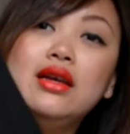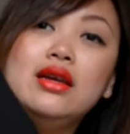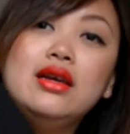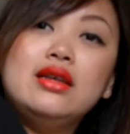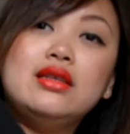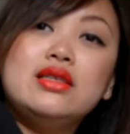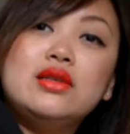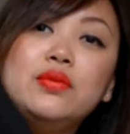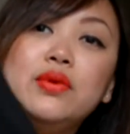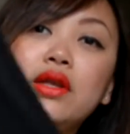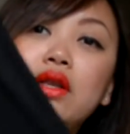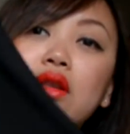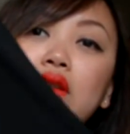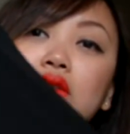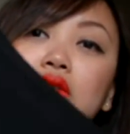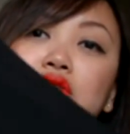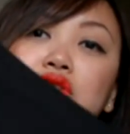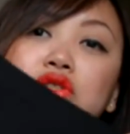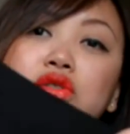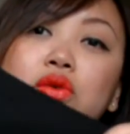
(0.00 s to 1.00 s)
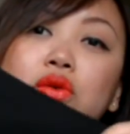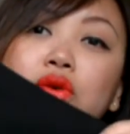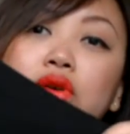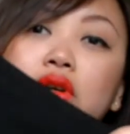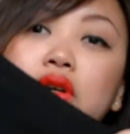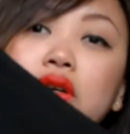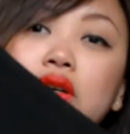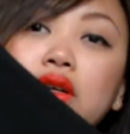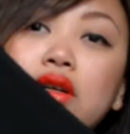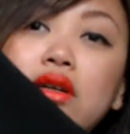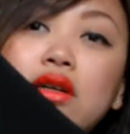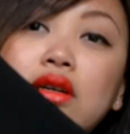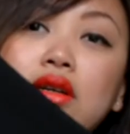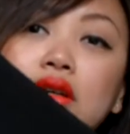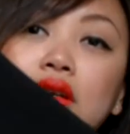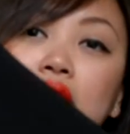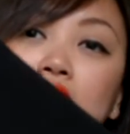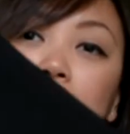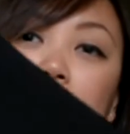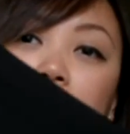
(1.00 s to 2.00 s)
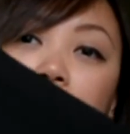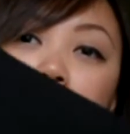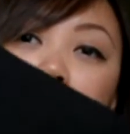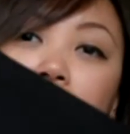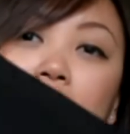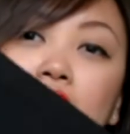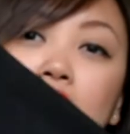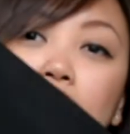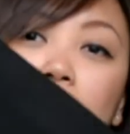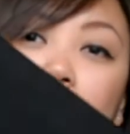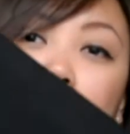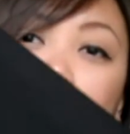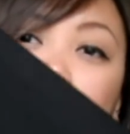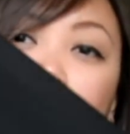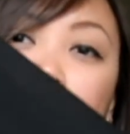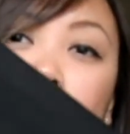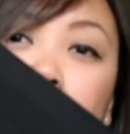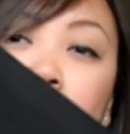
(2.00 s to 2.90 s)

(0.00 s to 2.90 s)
It's a bit shorter, and